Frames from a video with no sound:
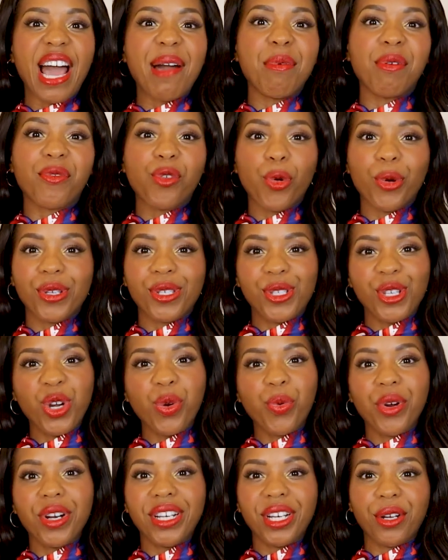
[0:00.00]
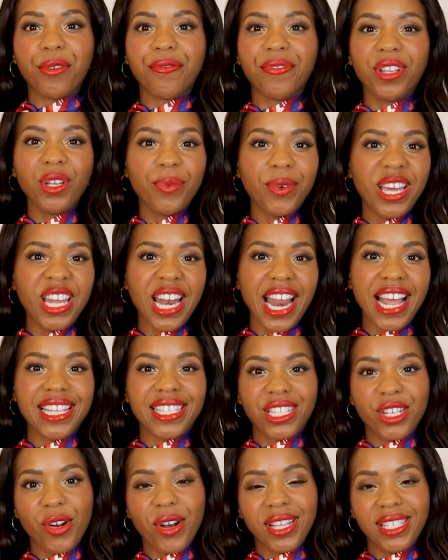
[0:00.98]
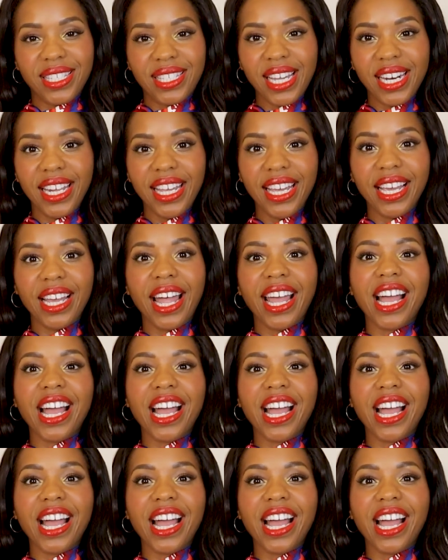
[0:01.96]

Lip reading: I'm of course nowhere near fluent. I started studying